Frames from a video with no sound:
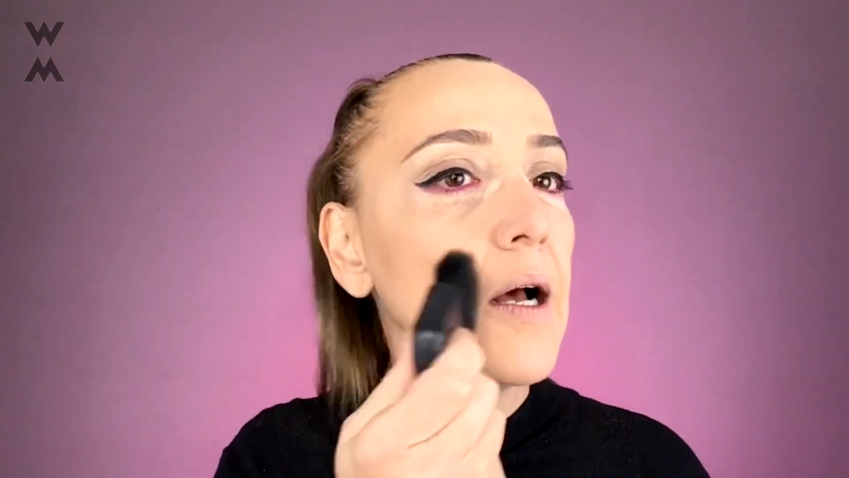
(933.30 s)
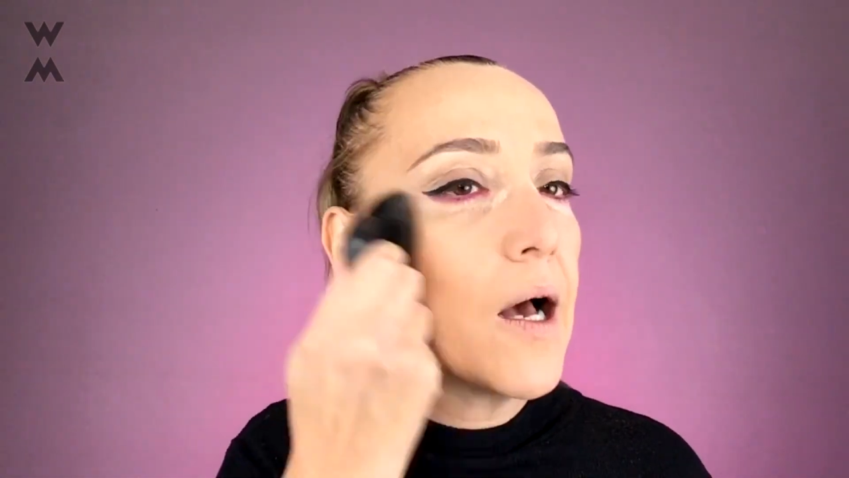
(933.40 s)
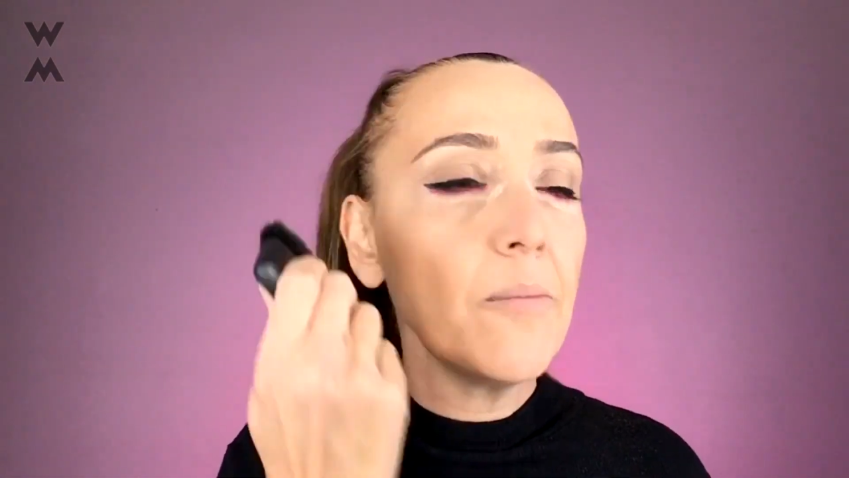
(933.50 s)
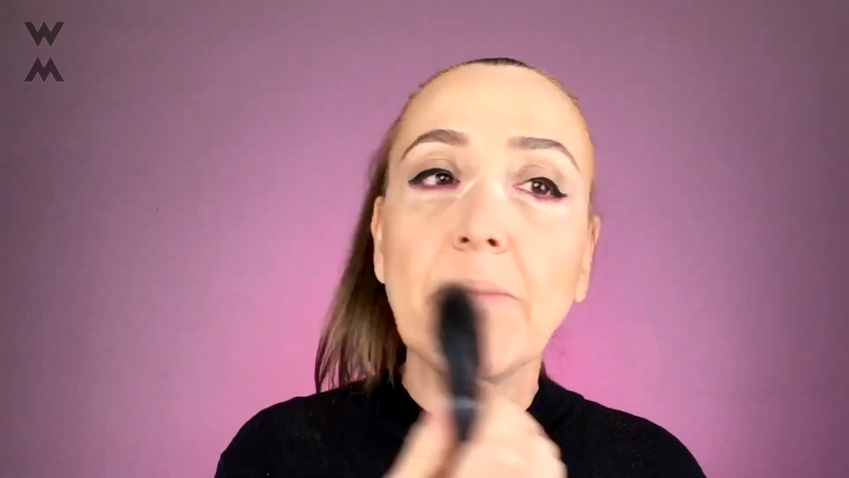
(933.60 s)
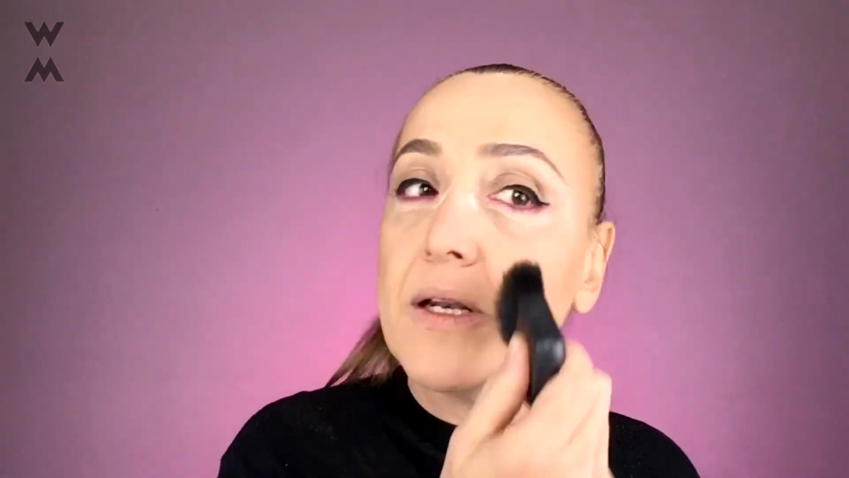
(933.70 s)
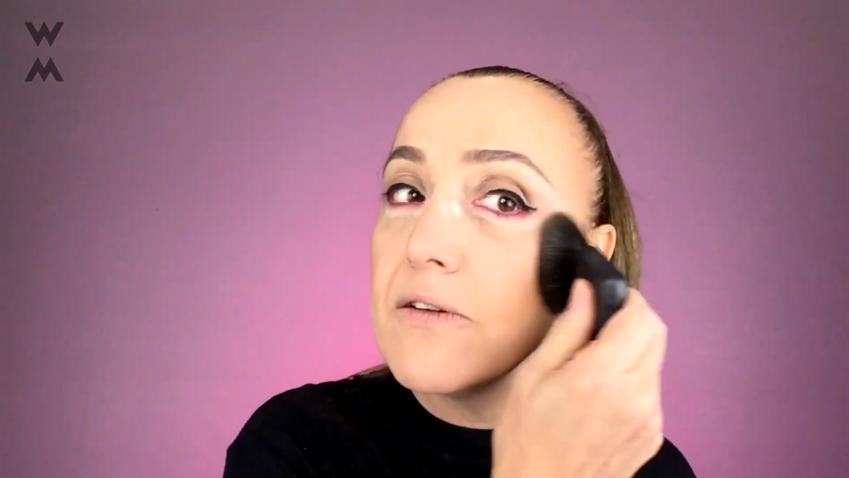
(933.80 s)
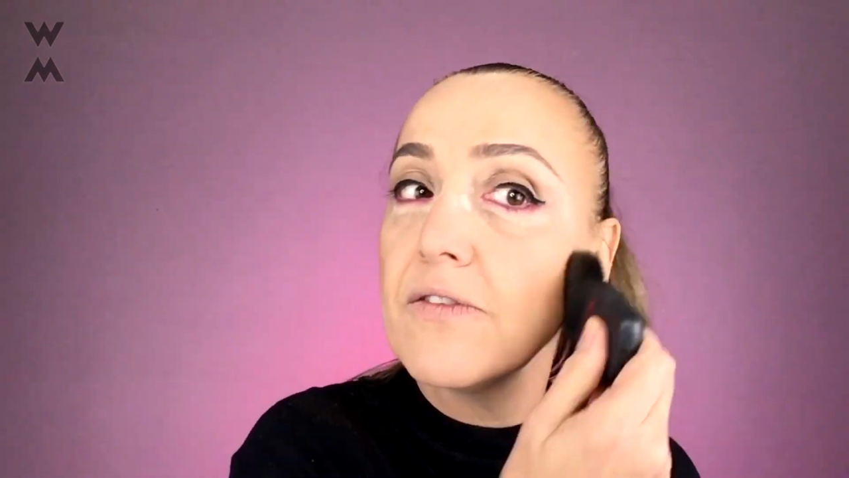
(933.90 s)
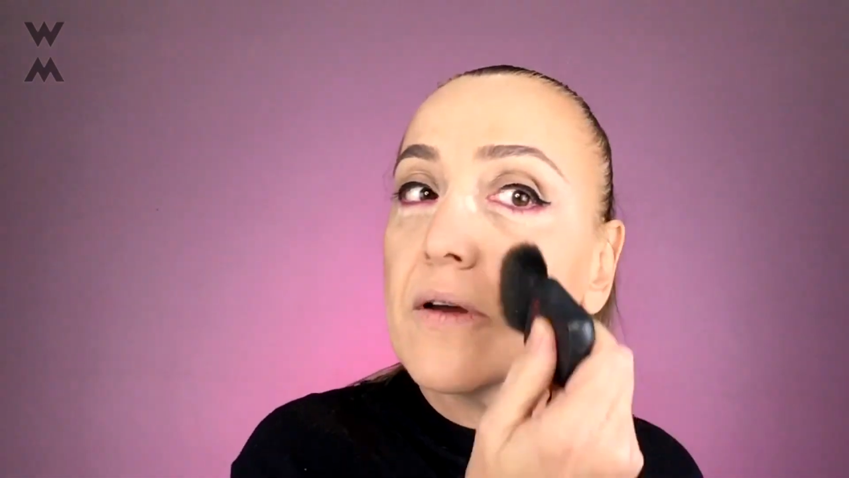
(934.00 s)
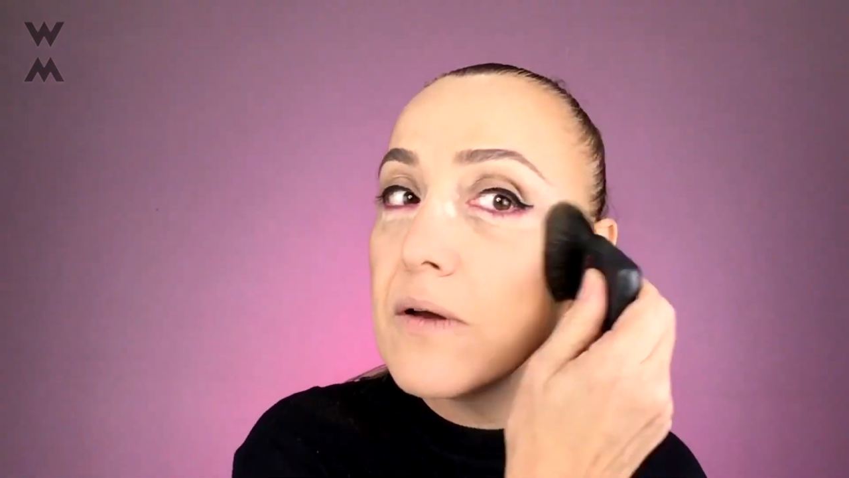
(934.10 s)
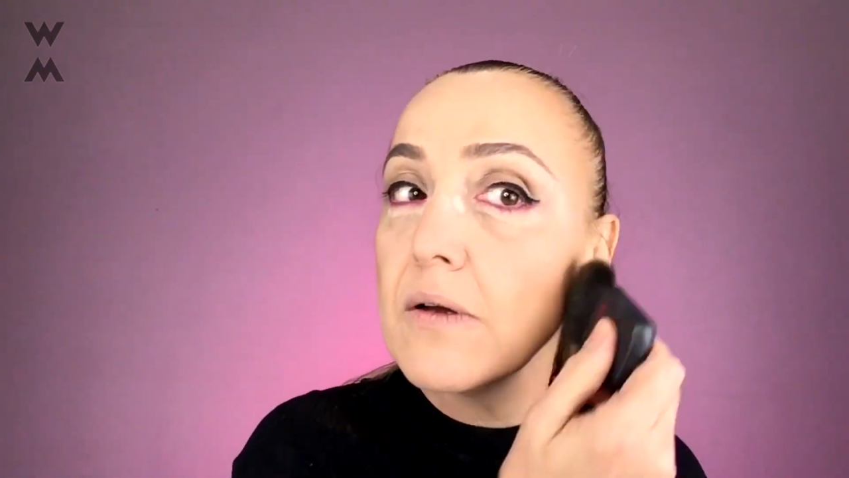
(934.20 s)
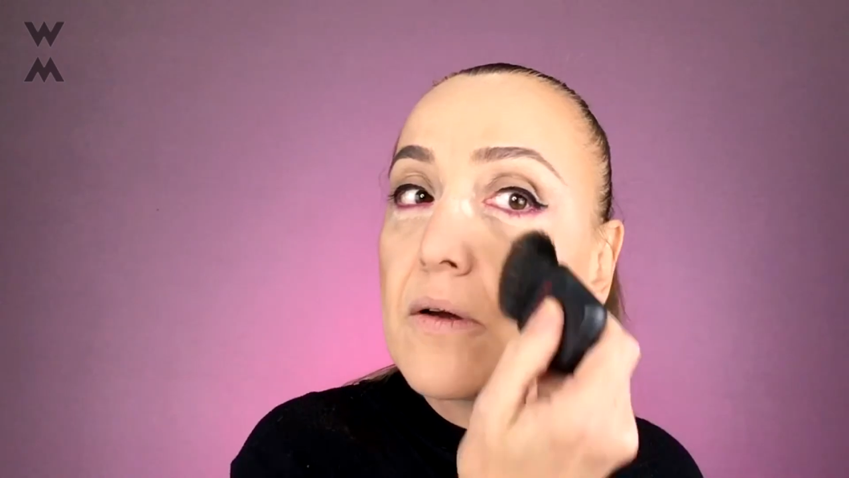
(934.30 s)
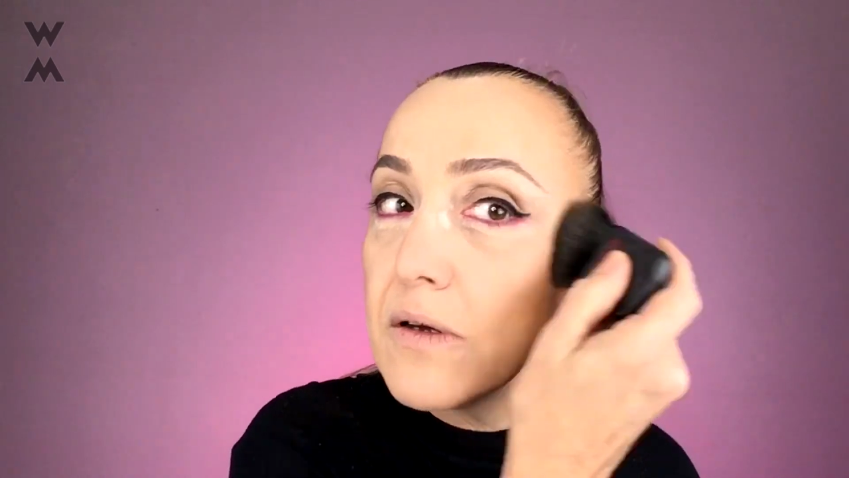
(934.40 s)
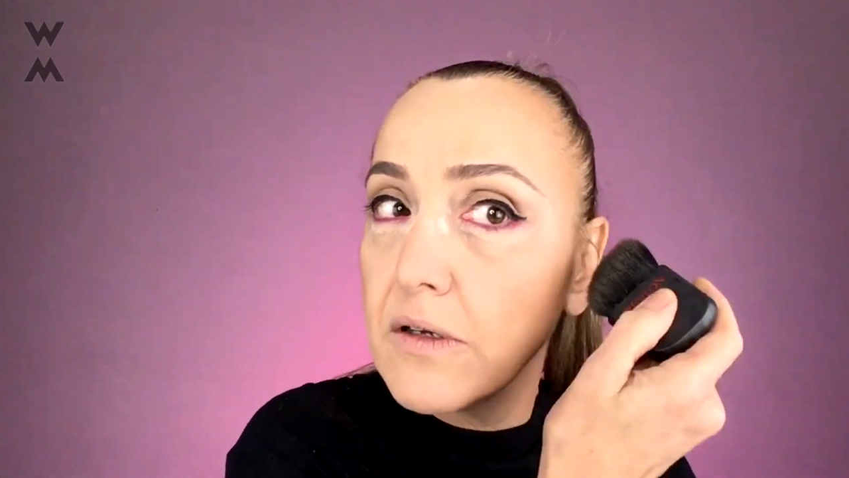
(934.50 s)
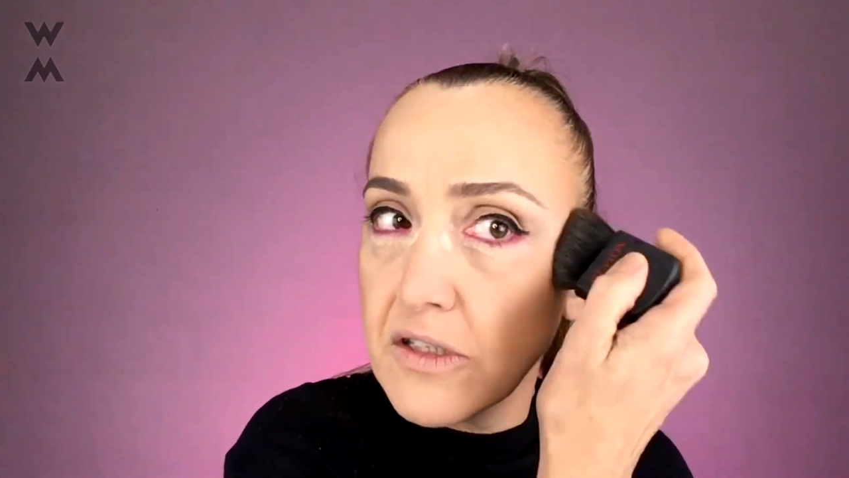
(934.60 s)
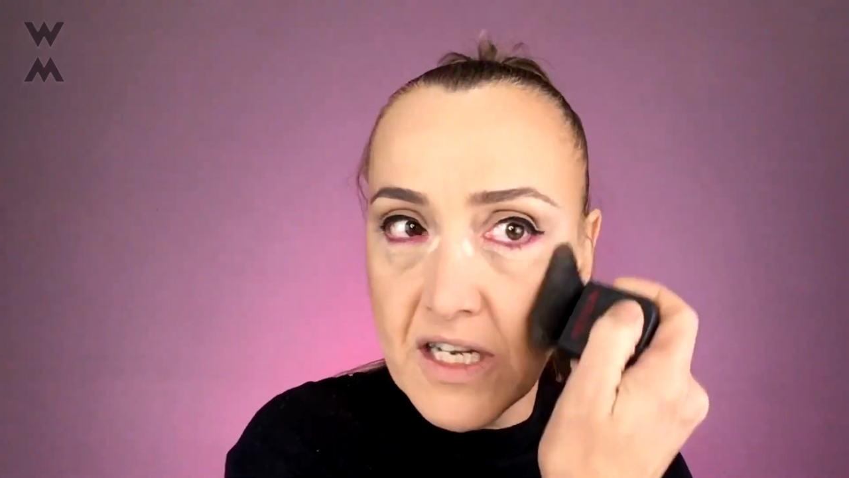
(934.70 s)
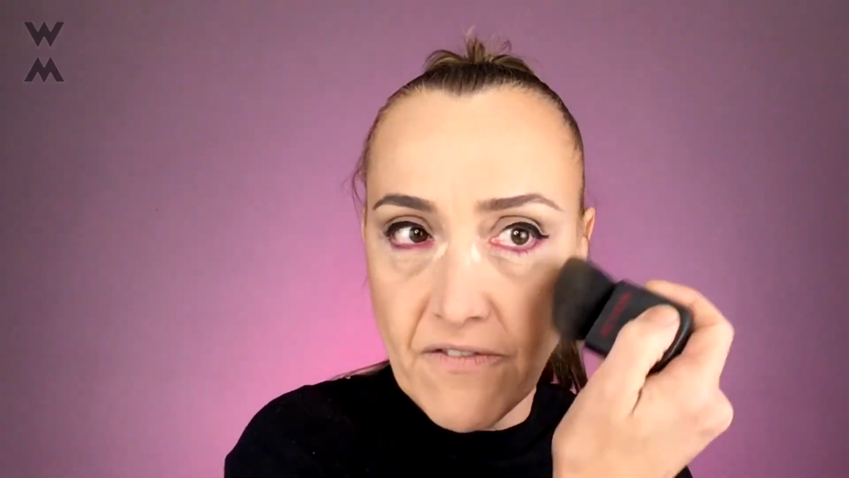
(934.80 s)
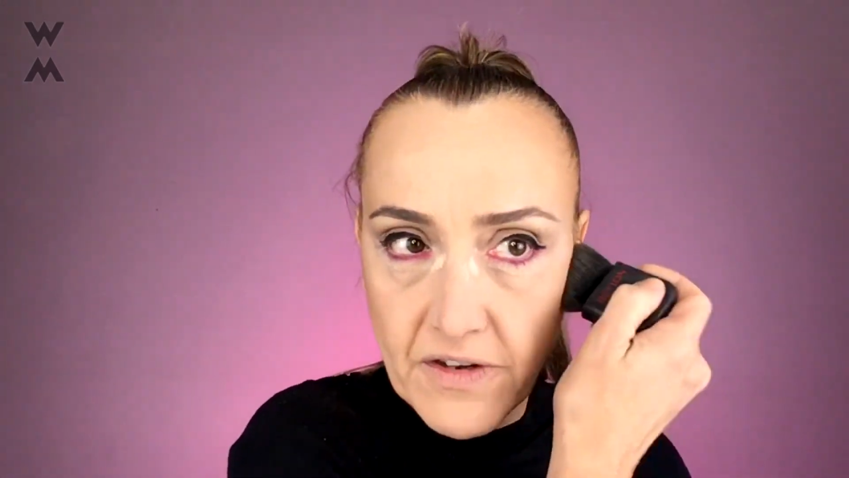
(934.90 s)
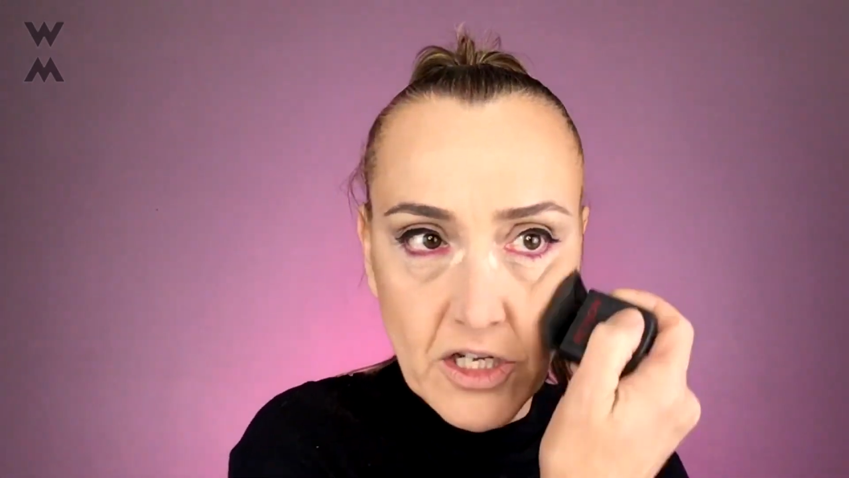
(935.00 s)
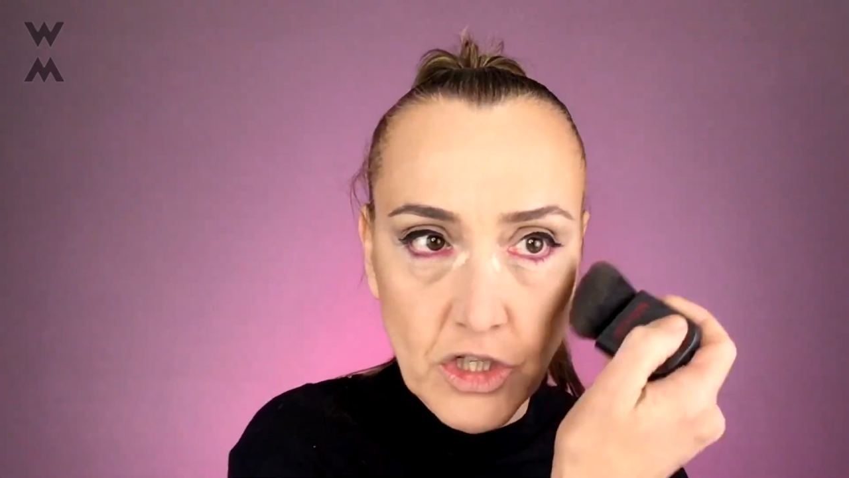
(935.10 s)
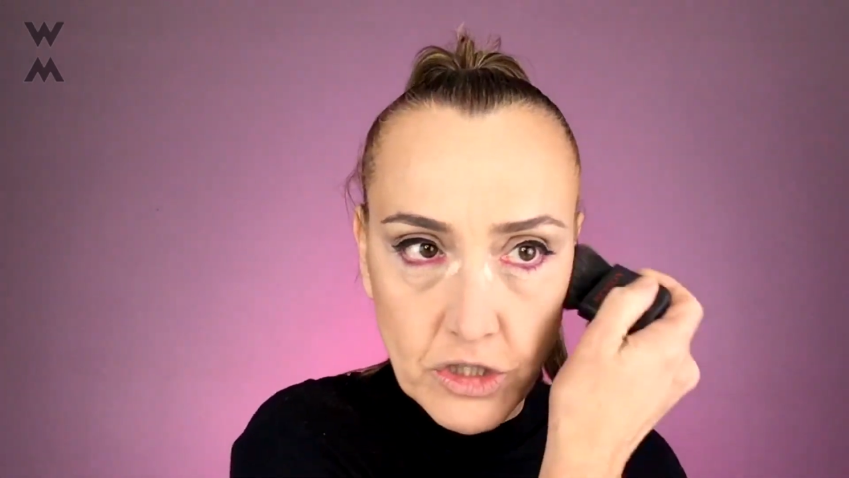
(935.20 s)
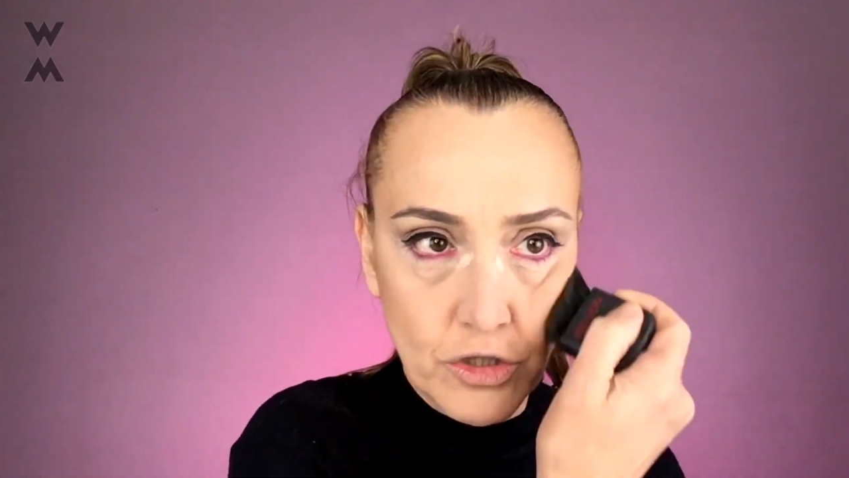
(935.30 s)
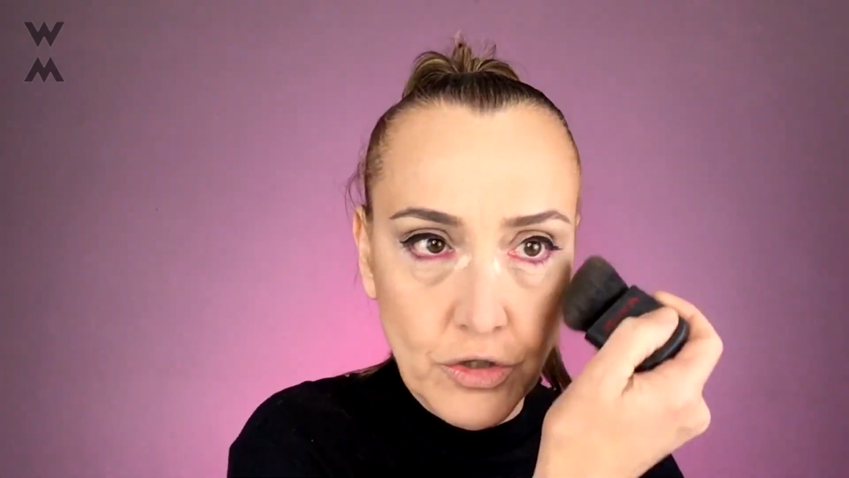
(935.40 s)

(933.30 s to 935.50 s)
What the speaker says: a bit of definition